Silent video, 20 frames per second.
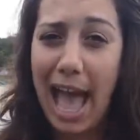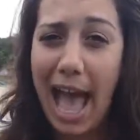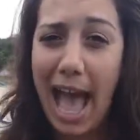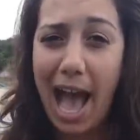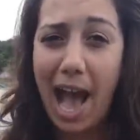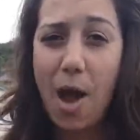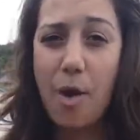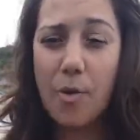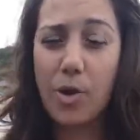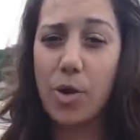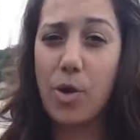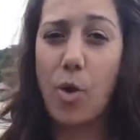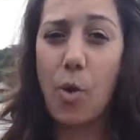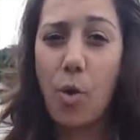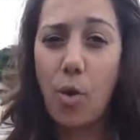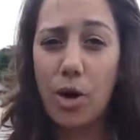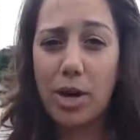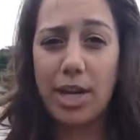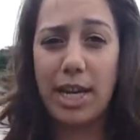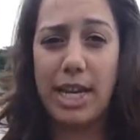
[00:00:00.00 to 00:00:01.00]
our
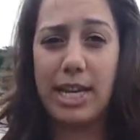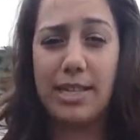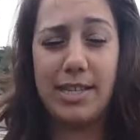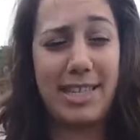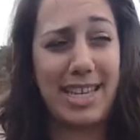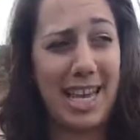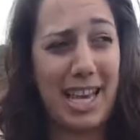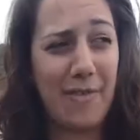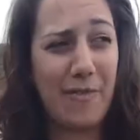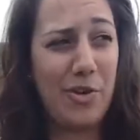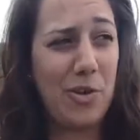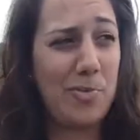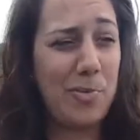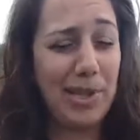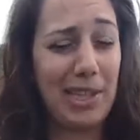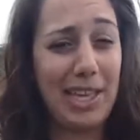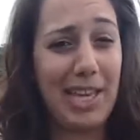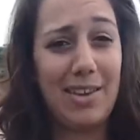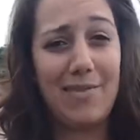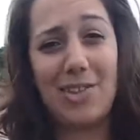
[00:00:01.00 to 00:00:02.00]
organs, if you
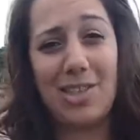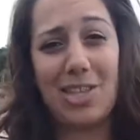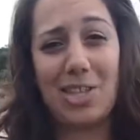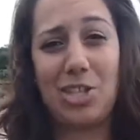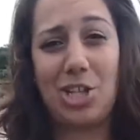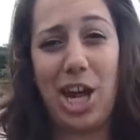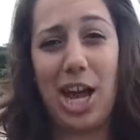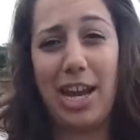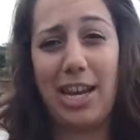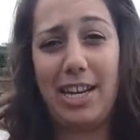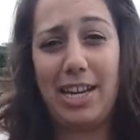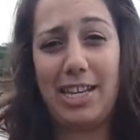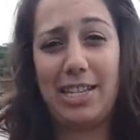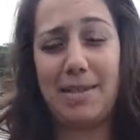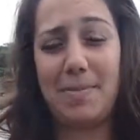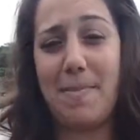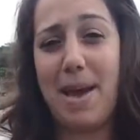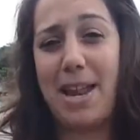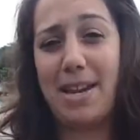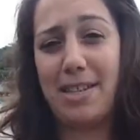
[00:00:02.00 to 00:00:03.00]
believe in the
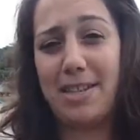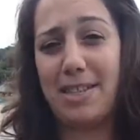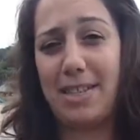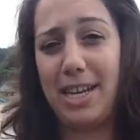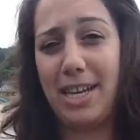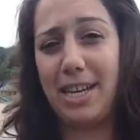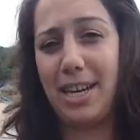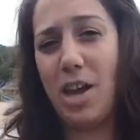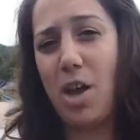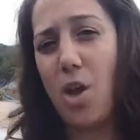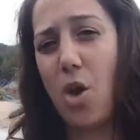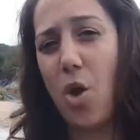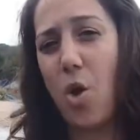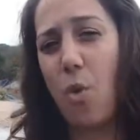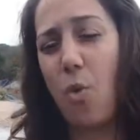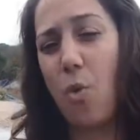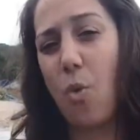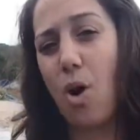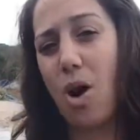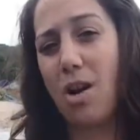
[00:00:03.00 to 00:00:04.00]
Chinese medicine,
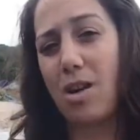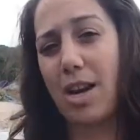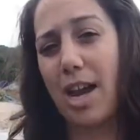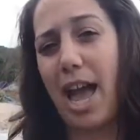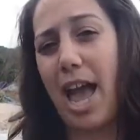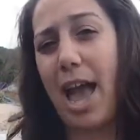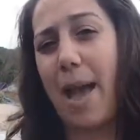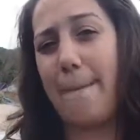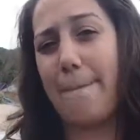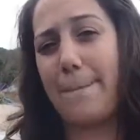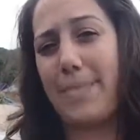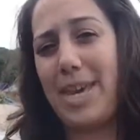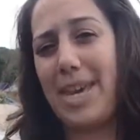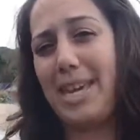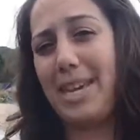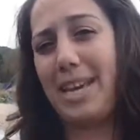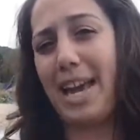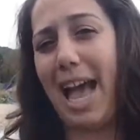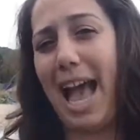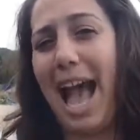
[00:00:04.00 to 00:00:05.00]
work at
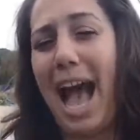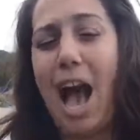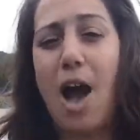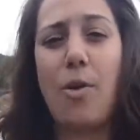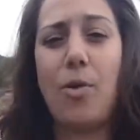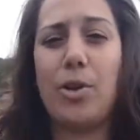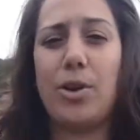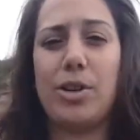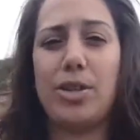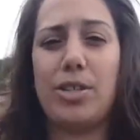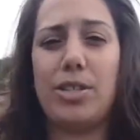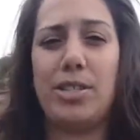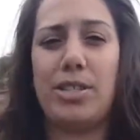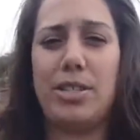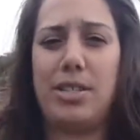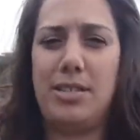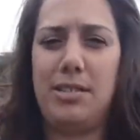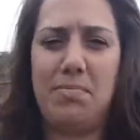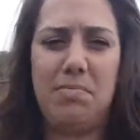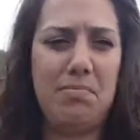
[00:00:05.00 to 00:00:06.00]
peak hours
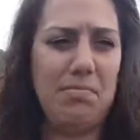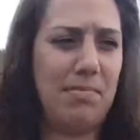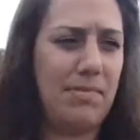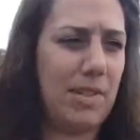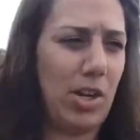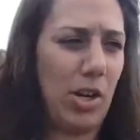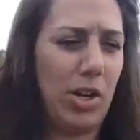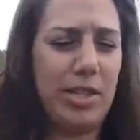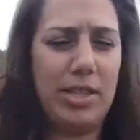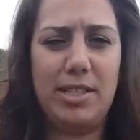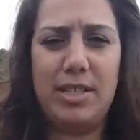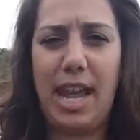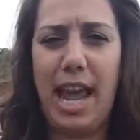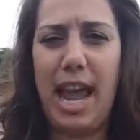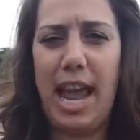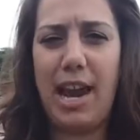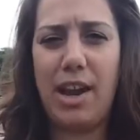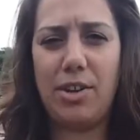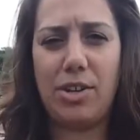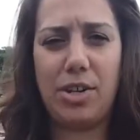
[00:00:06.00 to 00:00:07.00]
during the
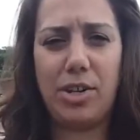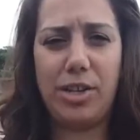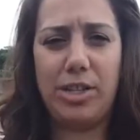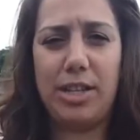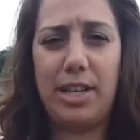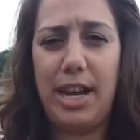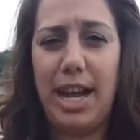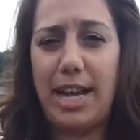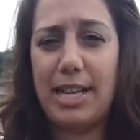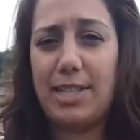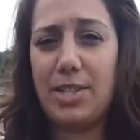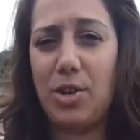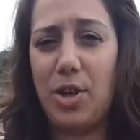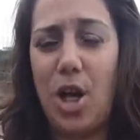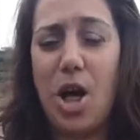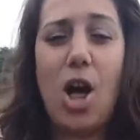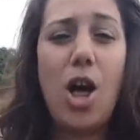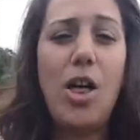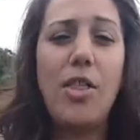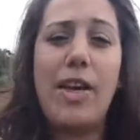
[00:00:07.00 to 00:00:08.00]
day or during the night. So
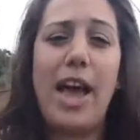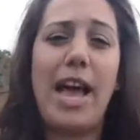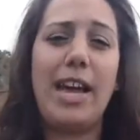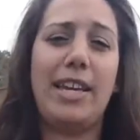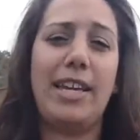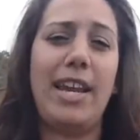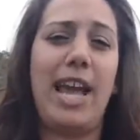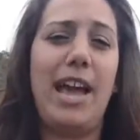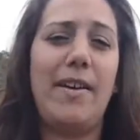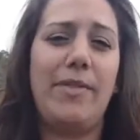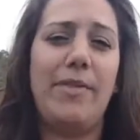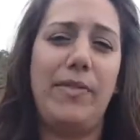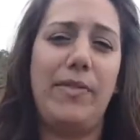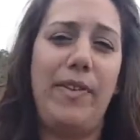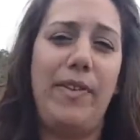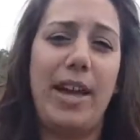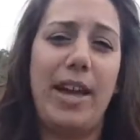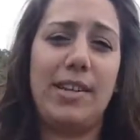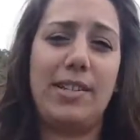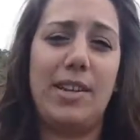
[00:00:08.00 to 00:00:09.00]
all that can have an
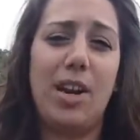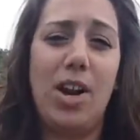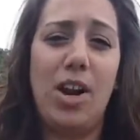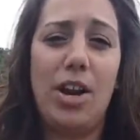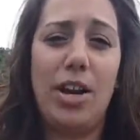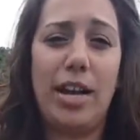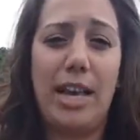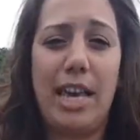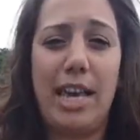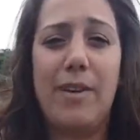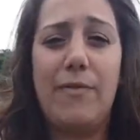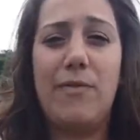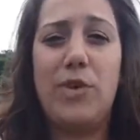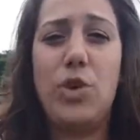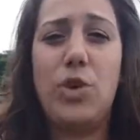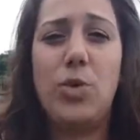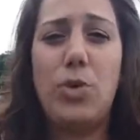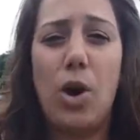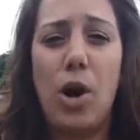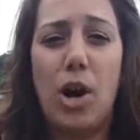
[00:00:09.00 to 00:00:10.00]
effect on if
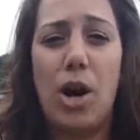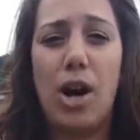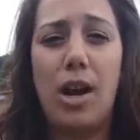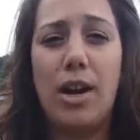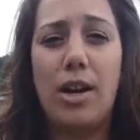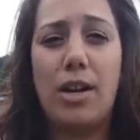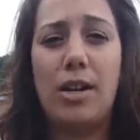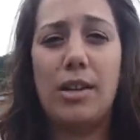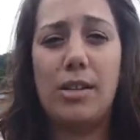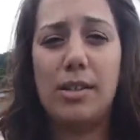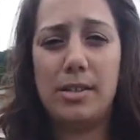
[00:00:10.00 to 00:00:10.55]
you are